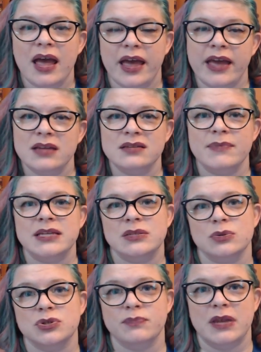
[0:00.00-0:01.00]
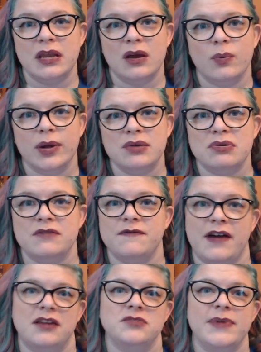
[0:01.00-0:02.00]
and to my social media where you can
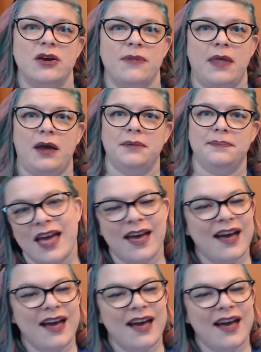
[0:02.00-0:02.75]
find me online.